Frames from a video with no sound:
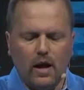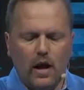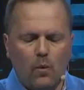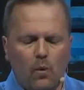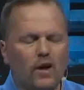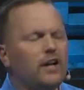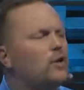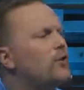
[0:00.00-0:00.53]

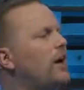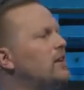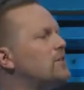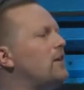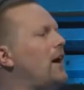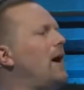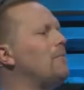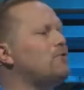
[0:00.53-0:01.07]
And what a great
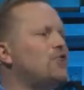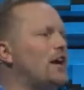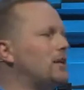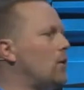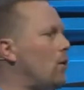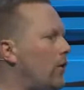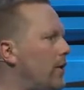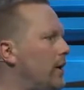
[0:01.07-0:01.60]
time
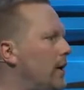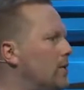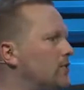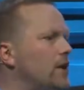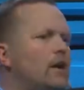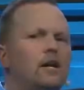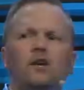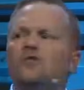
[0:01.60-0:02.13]
January is.
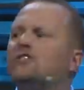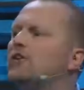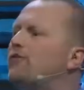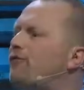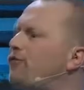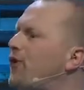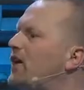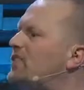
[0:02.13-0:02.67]
you know, it's a
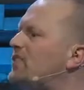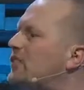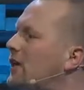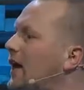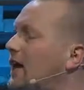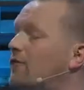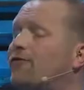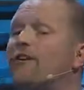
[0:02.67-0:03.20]
fresh
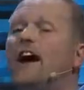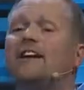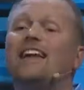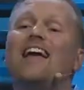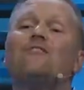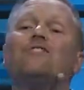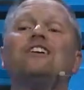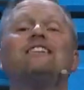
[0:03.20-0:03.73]
slate. In fact,
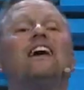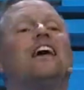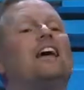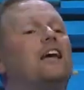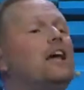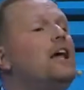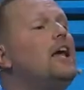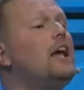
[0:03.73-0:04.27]
every
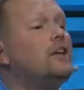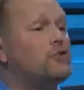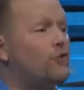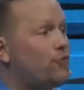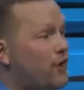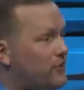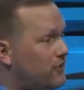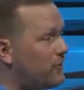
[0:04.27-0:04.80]
day is a
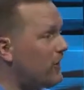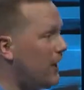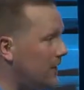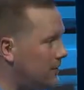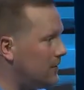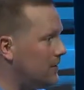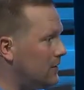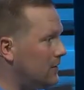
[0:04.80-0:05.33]
fresh slate.